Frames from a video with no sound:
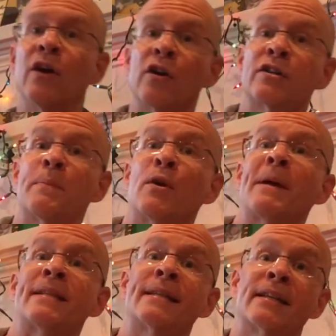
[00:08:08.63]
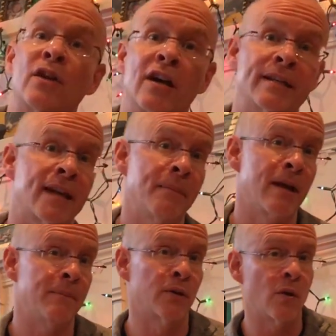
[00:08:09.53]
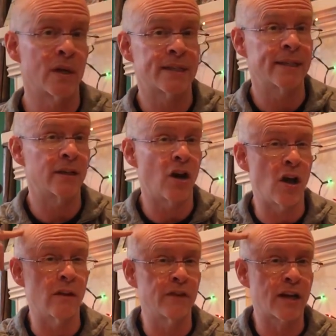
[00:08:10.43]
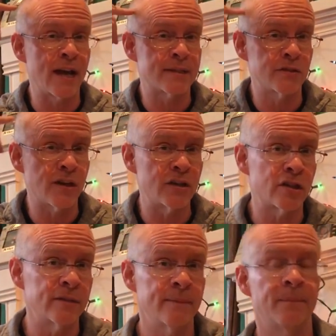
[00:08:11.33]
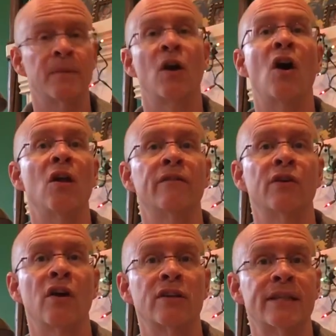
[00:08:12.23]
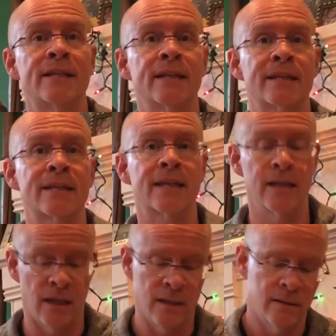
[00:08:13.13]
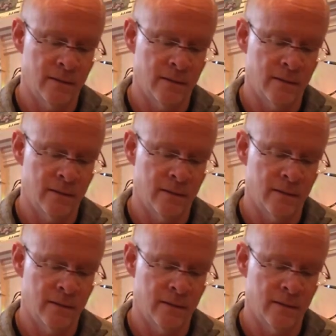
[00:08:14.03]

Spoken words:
the hardest part about Stick Dog is coming up. You're going to need all of your concentration, all of your artistic skill